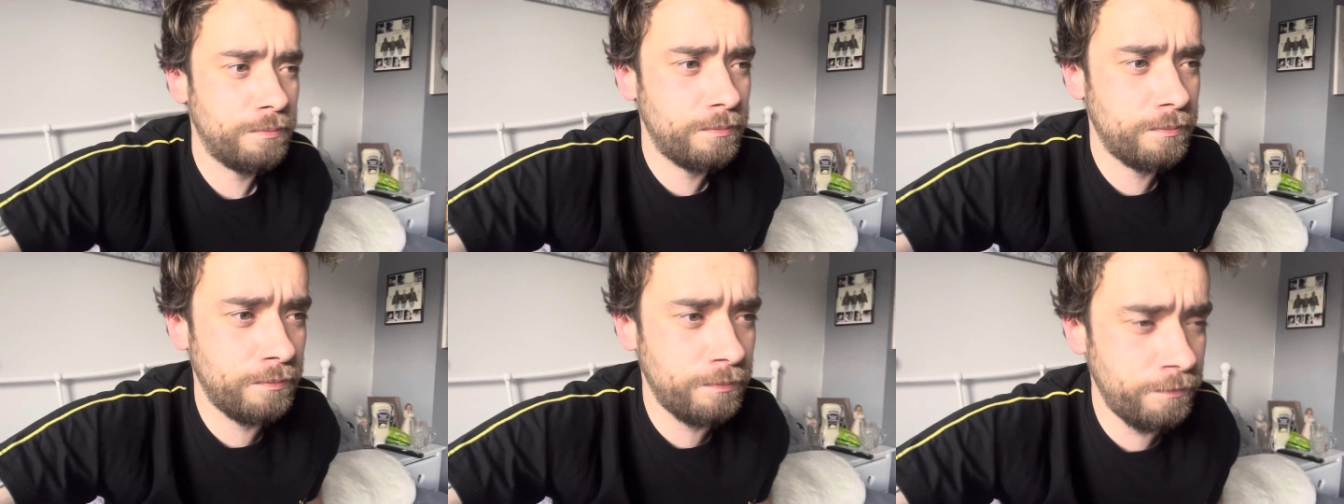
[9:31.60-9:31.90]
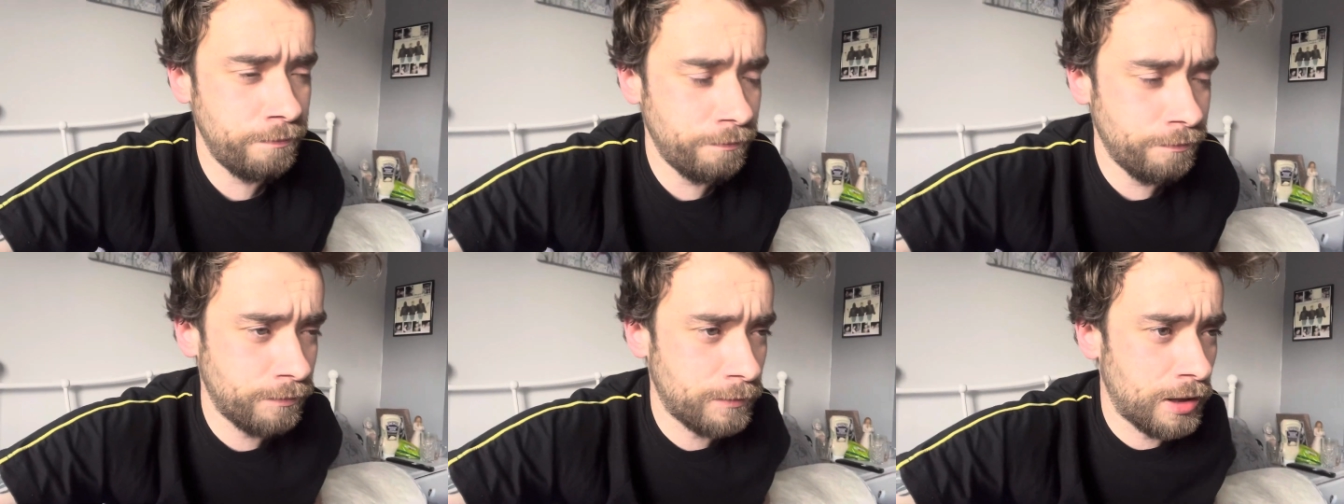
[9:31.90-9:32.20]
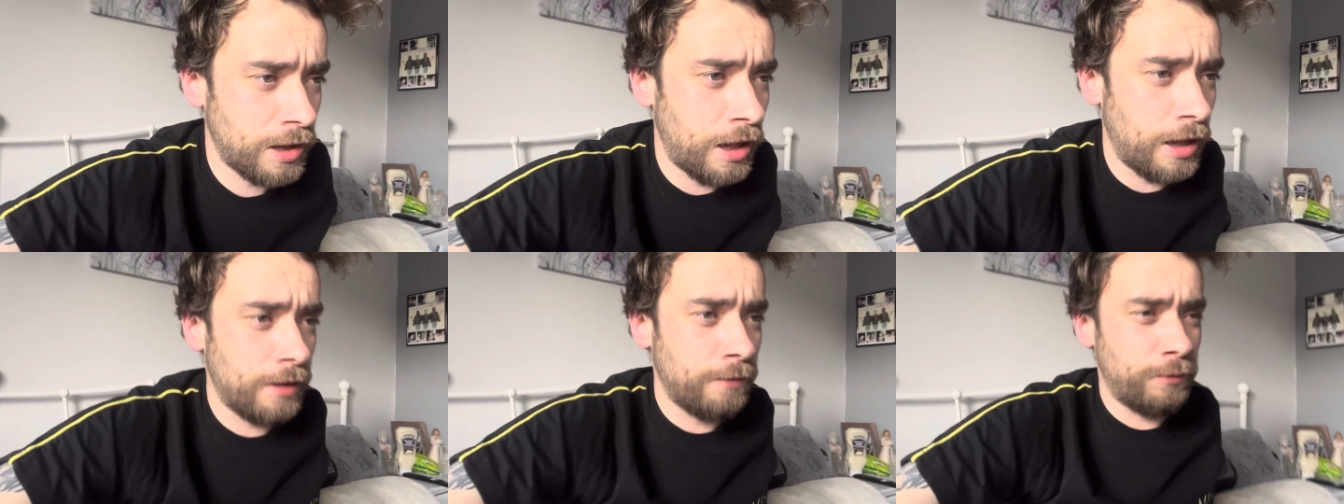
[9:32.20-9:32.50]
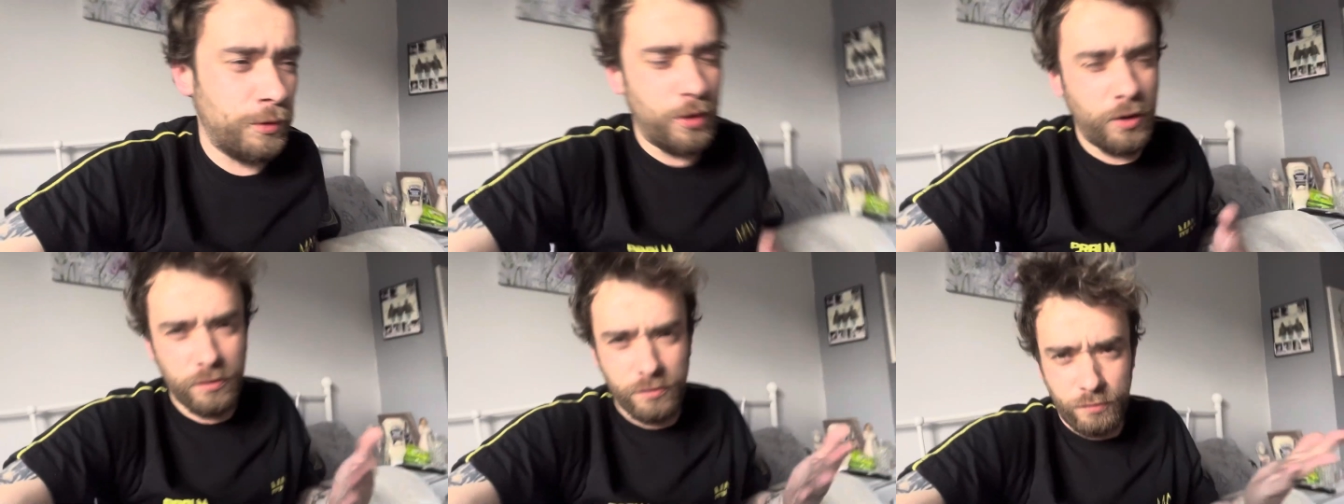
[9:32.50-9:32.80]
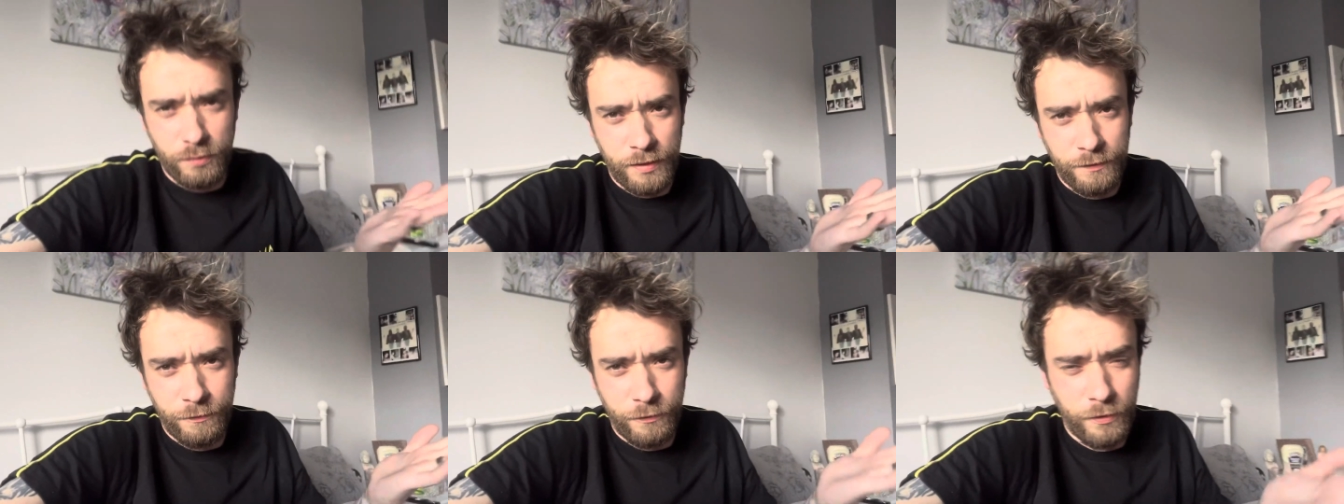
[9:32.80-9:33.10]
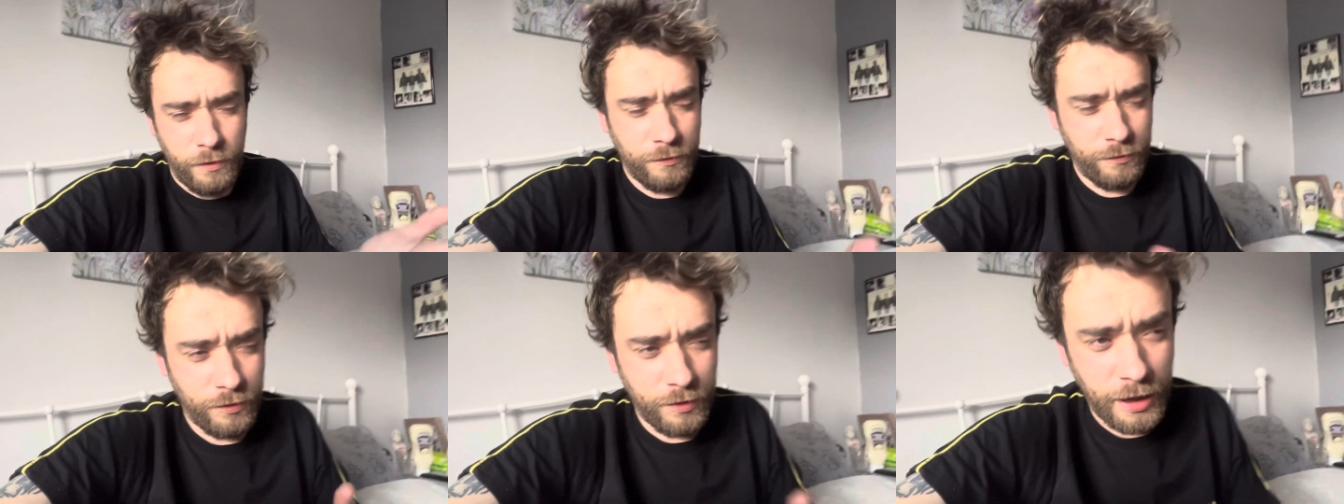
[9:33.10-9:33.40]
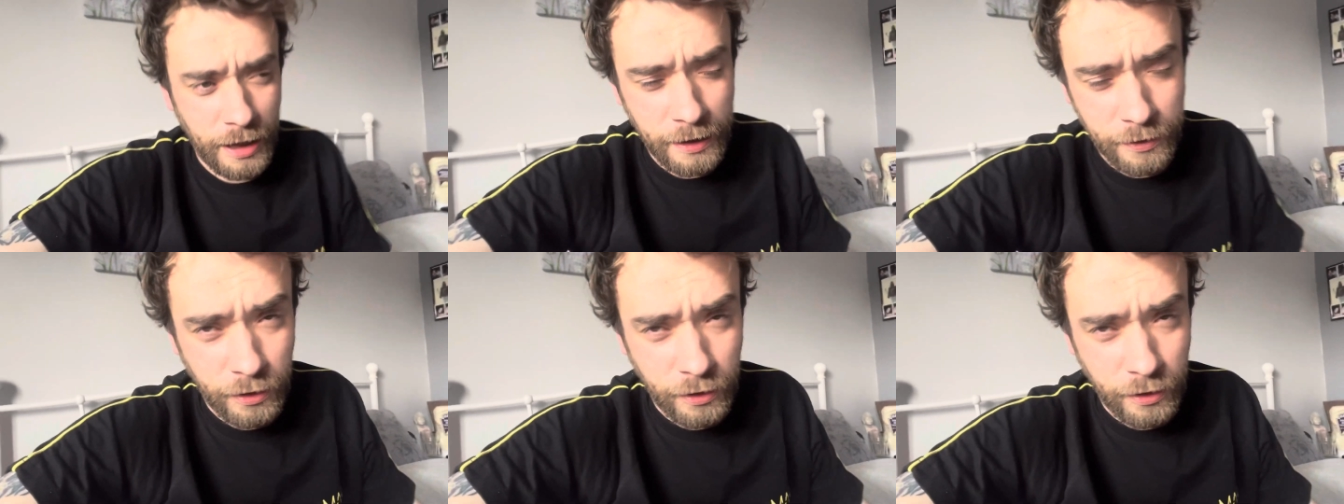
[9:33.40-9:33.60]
Like, well, not 24 hours a day.